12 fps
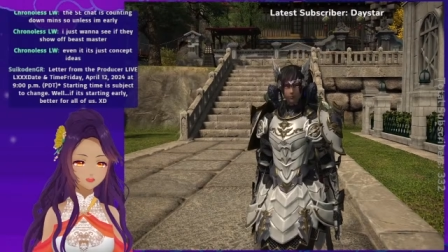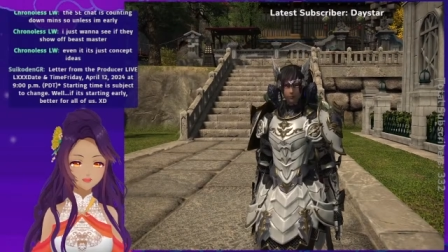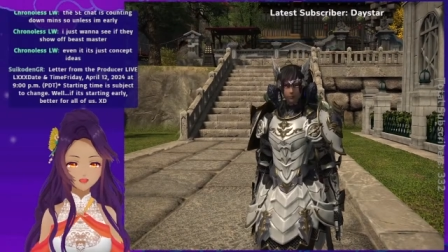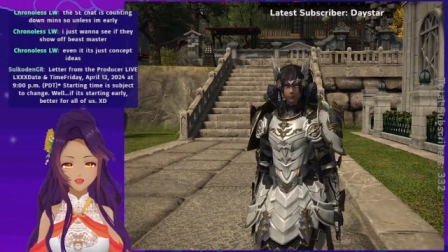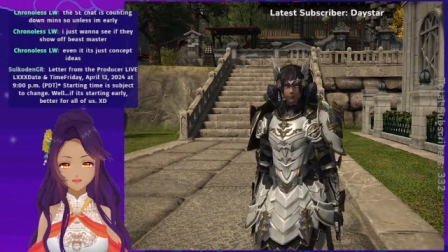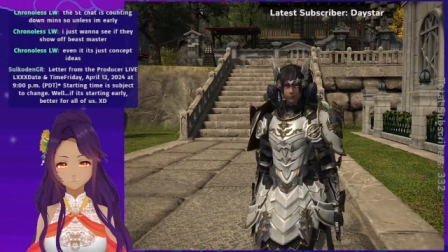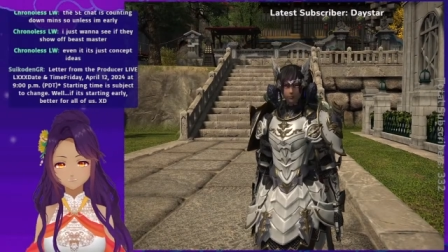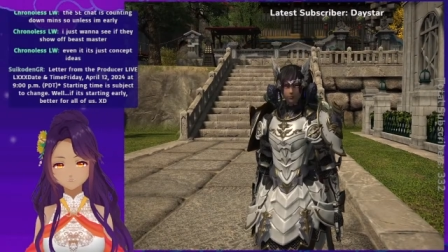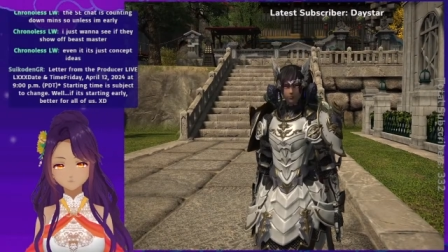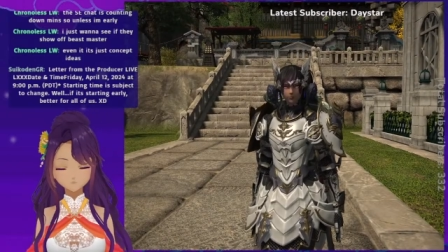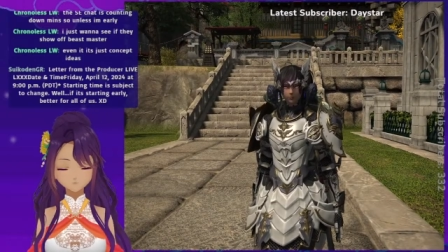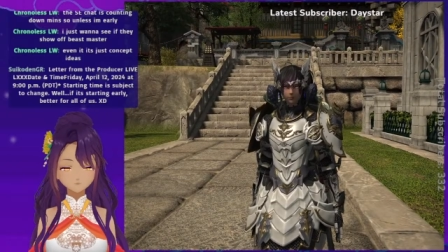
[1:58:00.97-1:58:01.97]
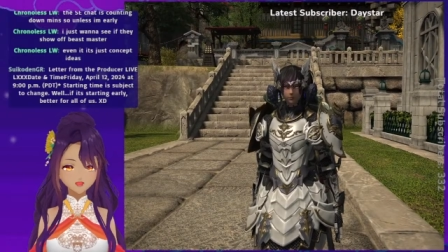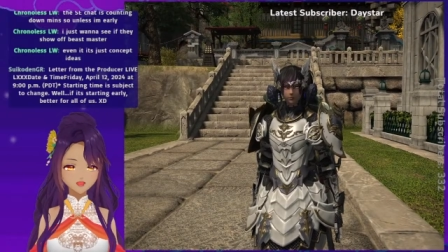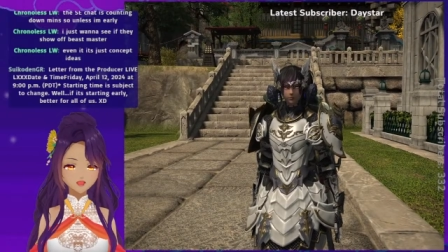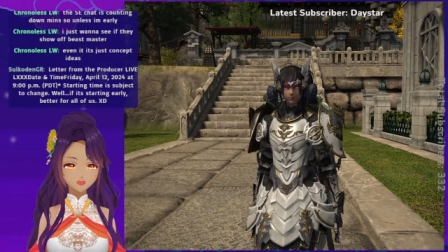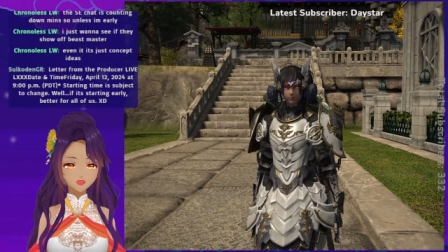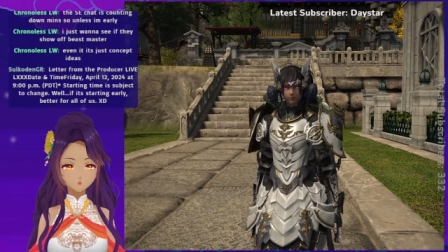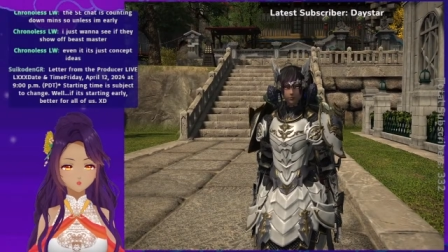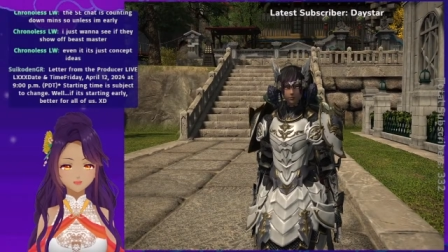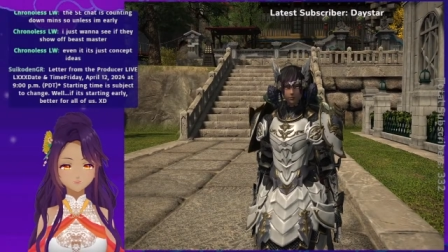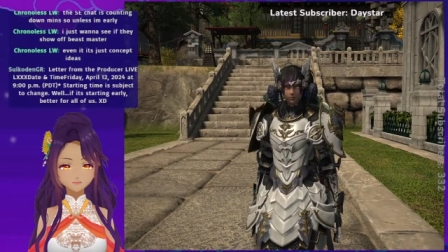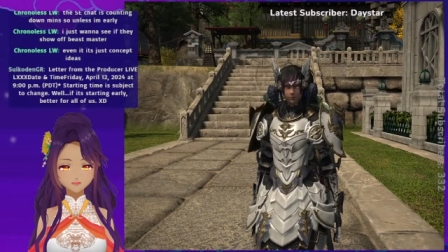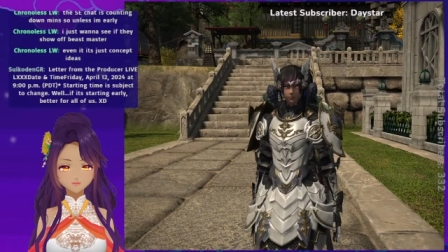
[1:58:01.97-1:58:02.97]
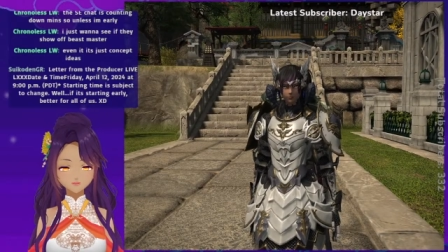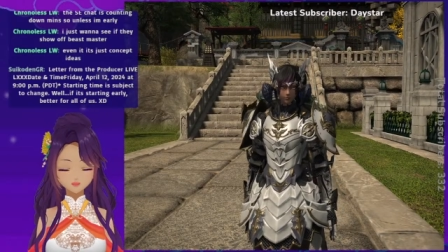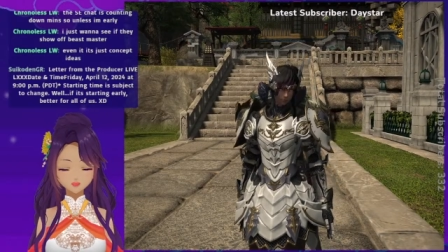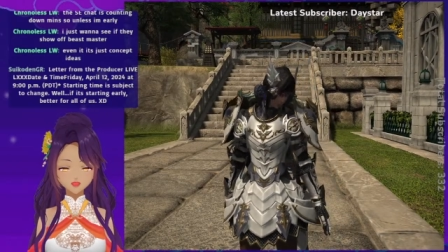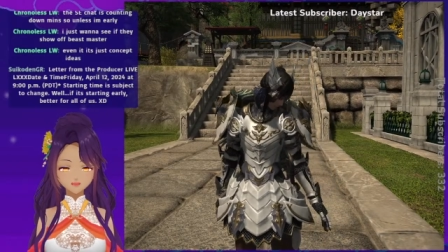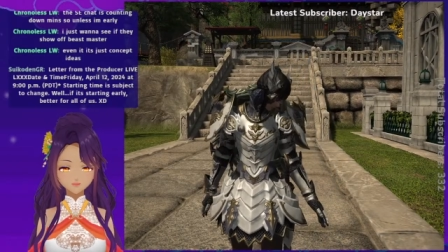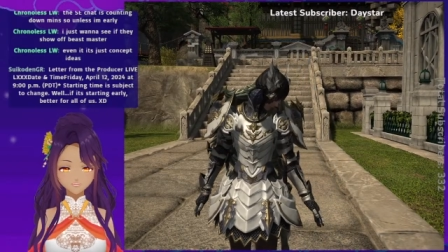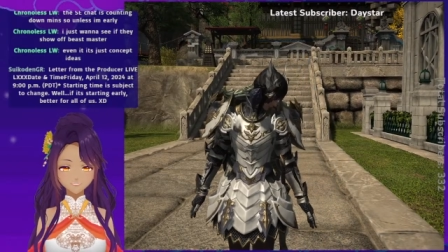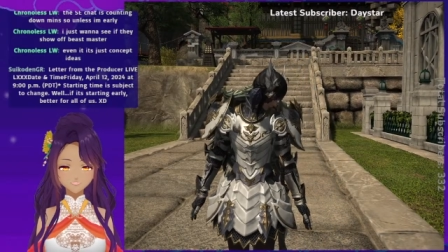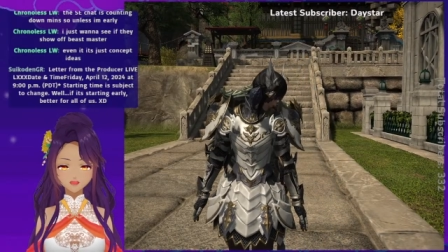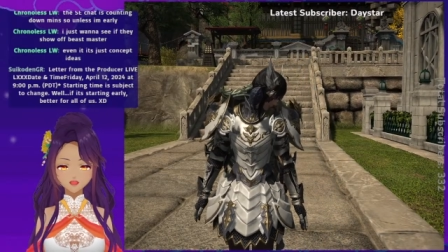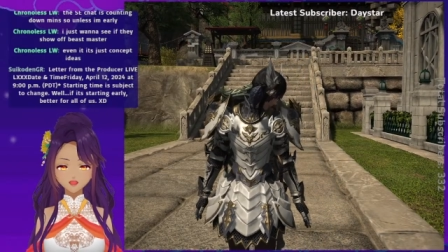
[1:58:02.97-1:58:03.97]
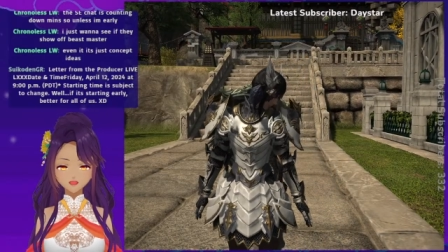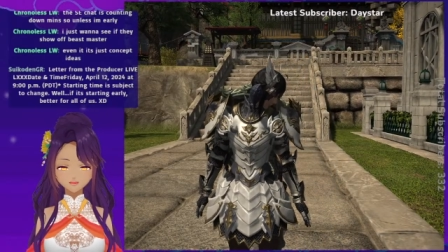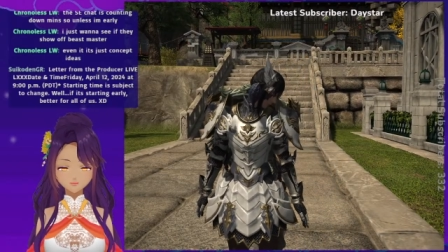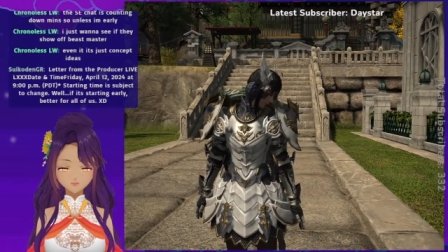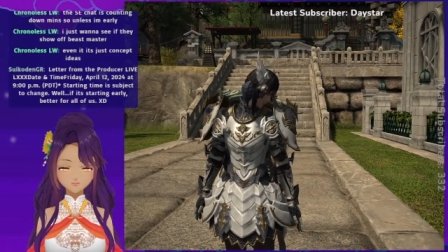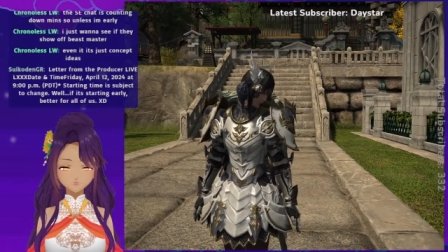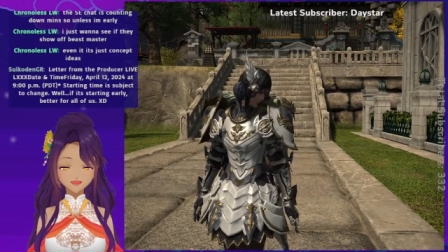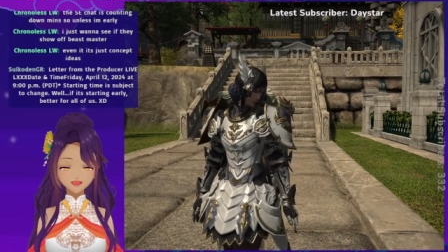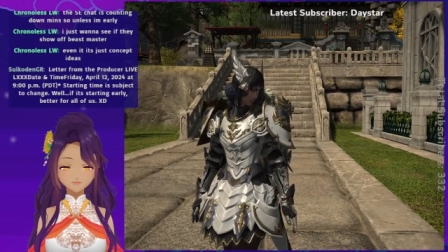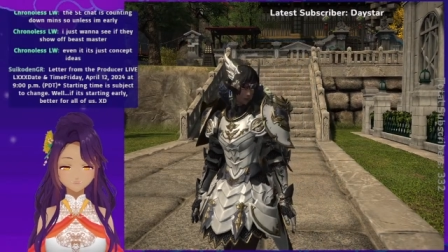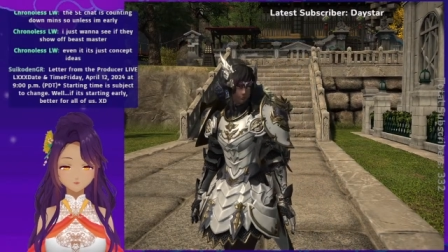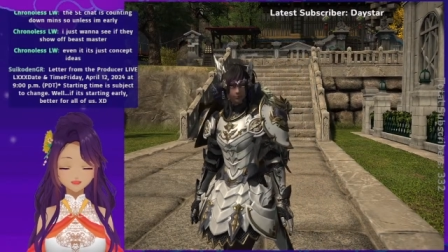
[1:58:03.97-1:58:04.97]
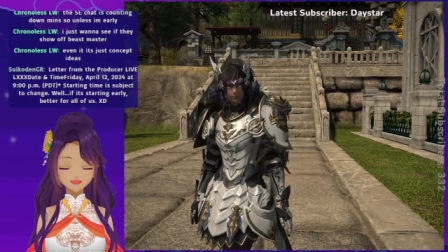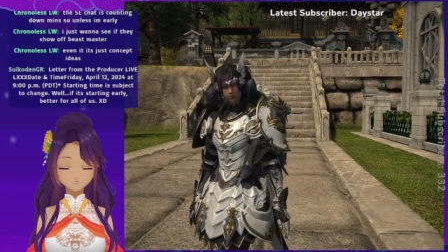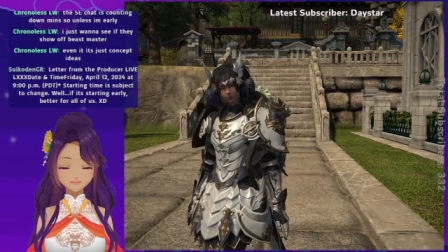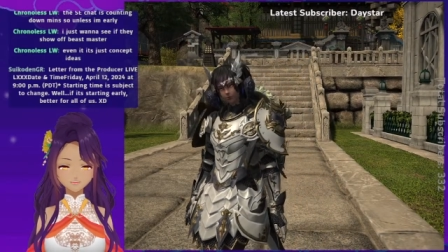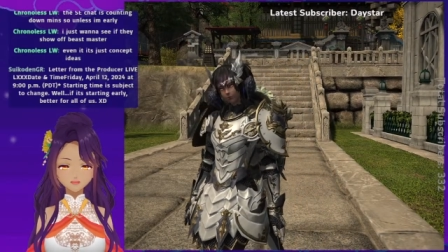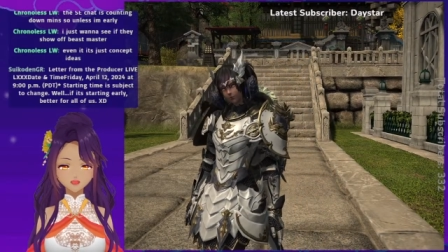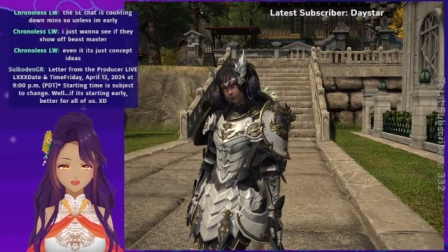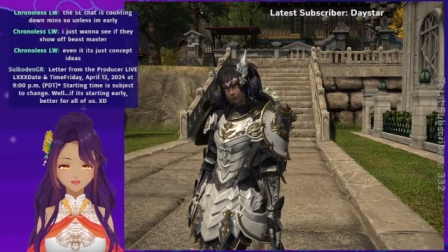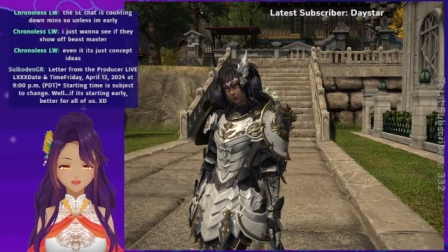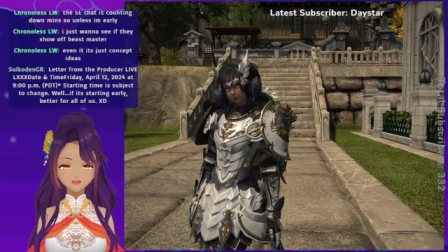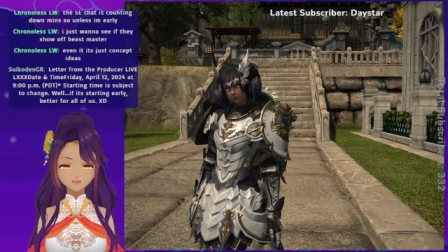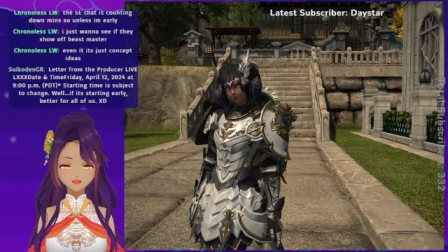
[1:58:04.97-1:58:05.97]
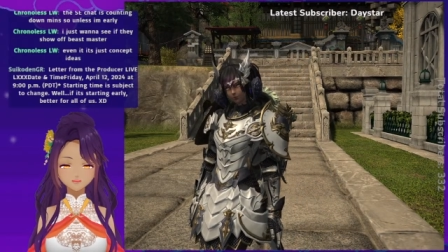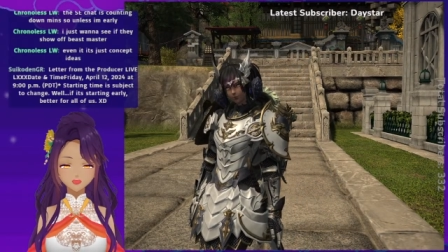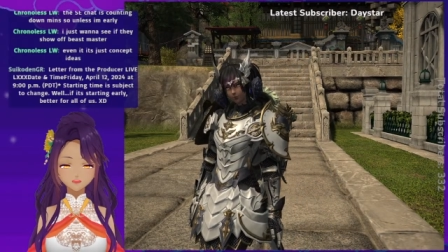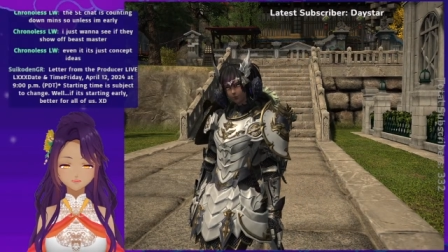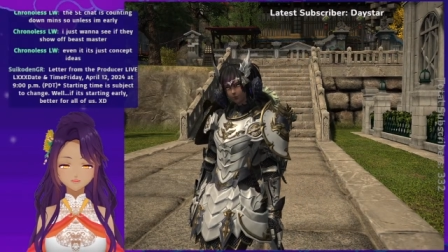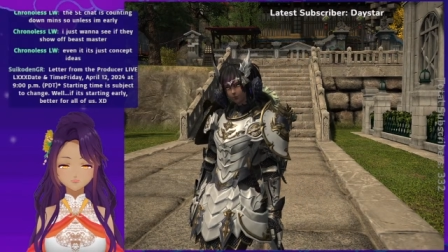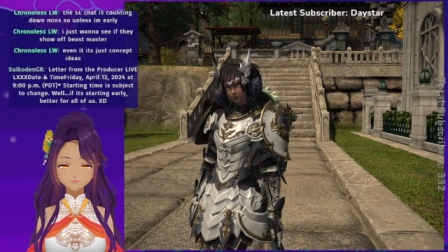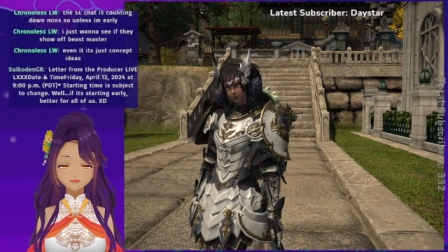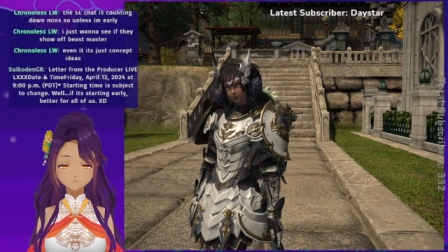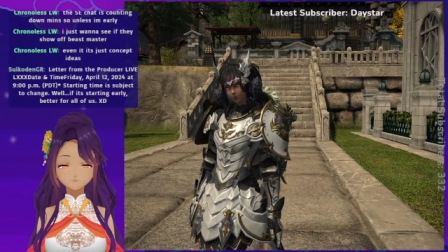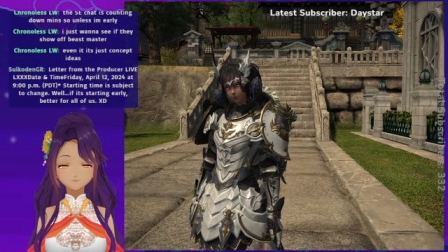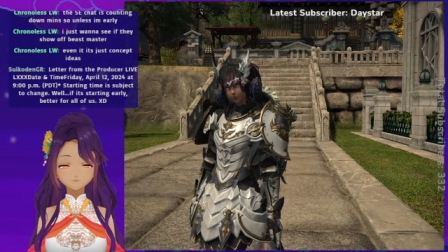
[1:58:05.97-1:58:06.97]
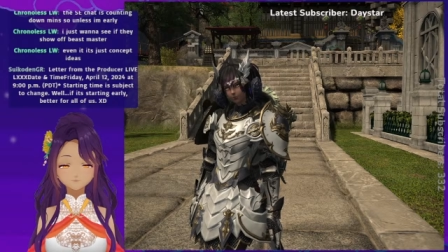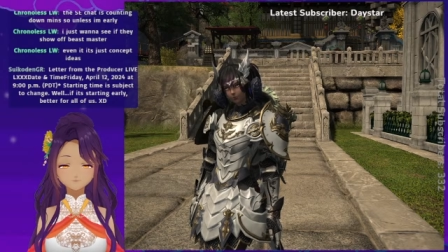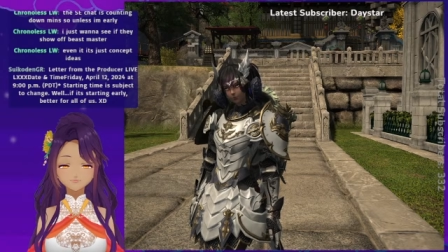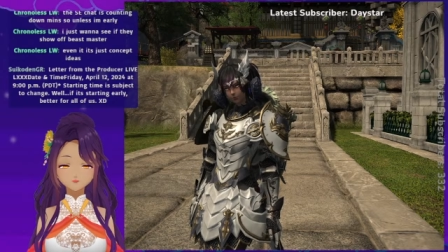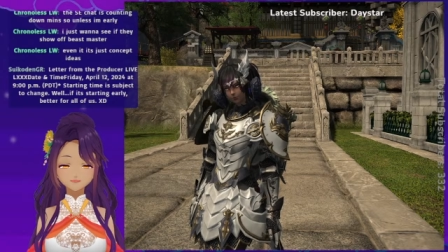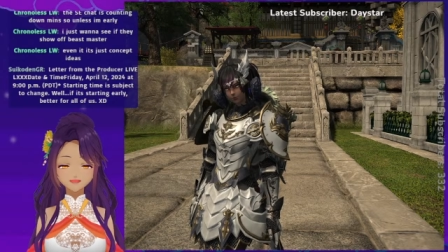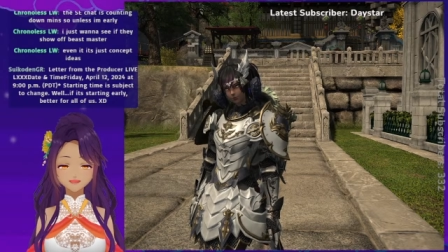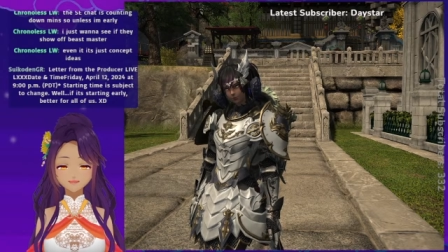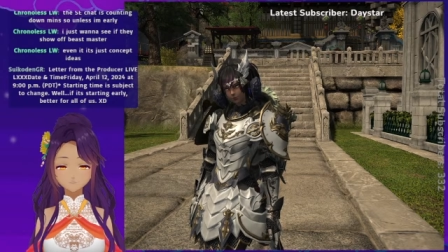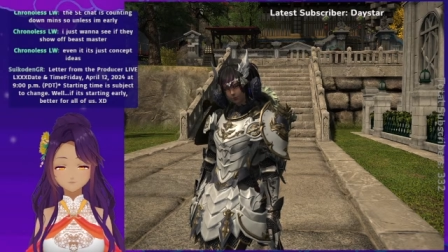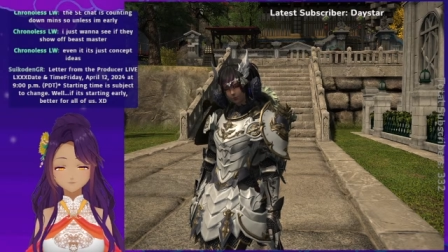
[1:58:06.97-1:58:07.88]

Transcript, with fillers: me, guys. Sorry it was a short stream, but hey, I did 5 streams this week and I'm getting kind of tired and seriously.